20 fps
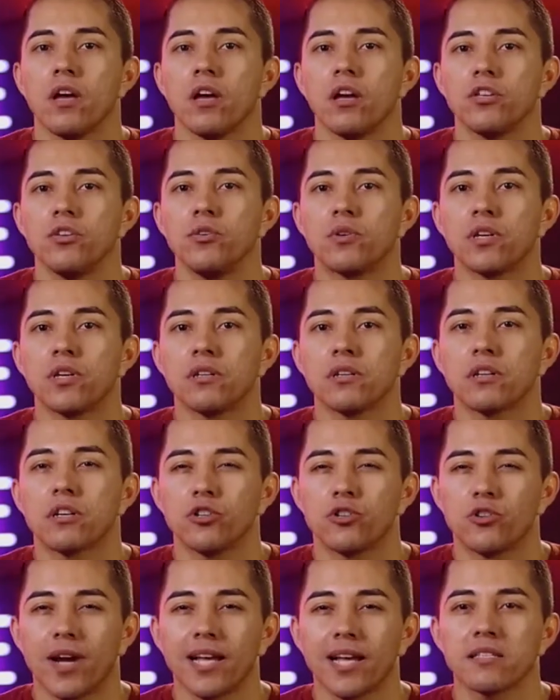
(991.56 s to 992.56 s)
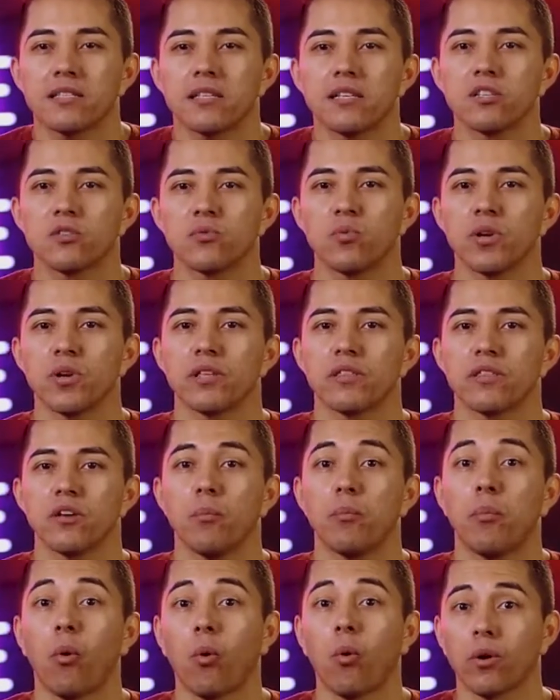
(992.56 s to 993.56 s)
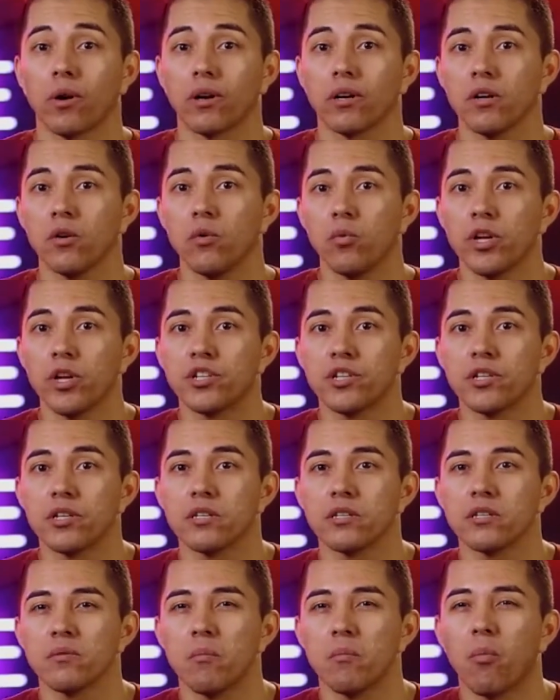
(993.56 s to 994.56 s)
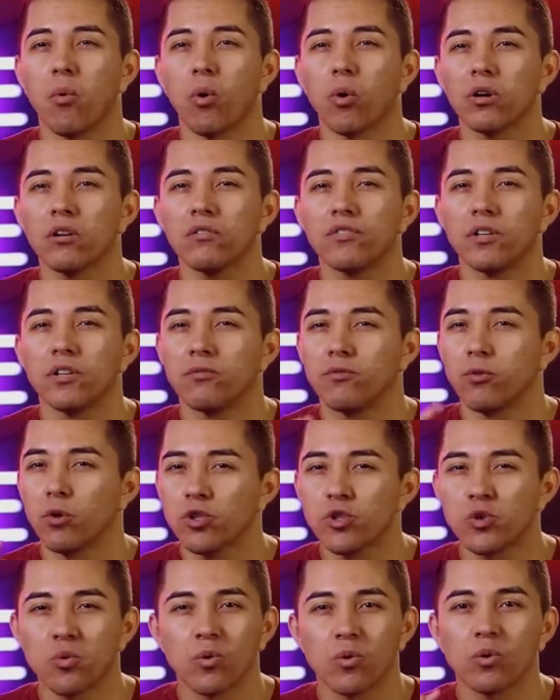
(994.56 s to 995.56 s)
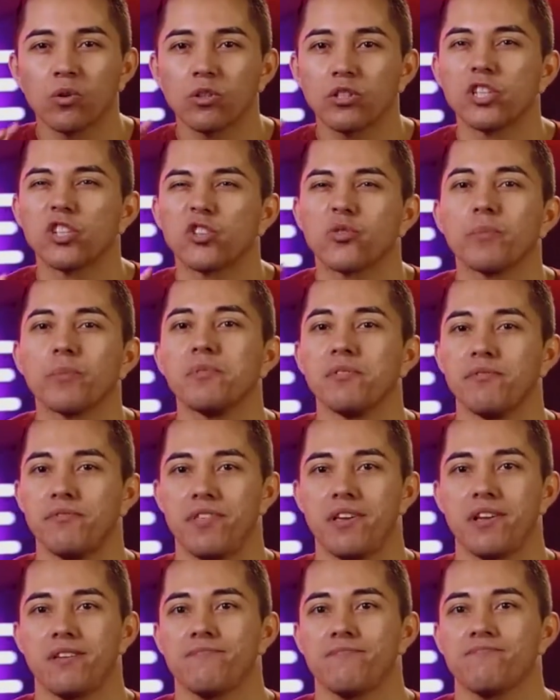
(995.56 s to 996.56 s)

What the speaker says: You can contrast this with a port, which is more of a virtual descriptive thing.